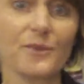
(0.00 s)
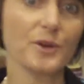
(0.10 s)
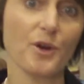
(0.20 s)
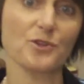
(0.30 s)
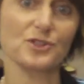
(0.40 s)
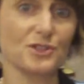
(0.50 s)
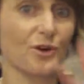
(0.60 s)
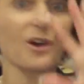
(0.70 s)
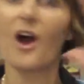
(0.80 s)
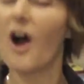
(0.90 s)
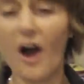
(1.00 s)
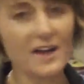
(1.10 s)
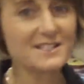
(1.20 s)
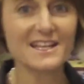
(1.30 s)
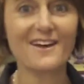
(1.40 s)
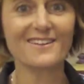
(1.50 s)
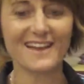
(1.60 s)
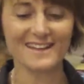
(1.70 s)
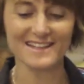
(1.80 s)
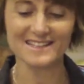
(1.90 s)
from the grocery store, on sale,
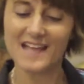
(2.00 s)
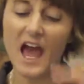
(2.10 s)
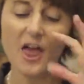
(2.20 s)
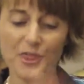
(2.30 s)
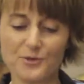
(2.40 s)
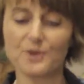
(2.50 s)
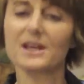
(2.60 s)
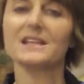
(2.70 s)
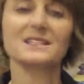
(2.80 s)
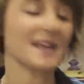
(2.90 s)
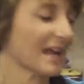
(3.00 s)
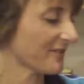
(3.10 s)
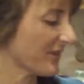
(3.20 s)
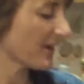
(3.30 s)
ladies. Threw it inside of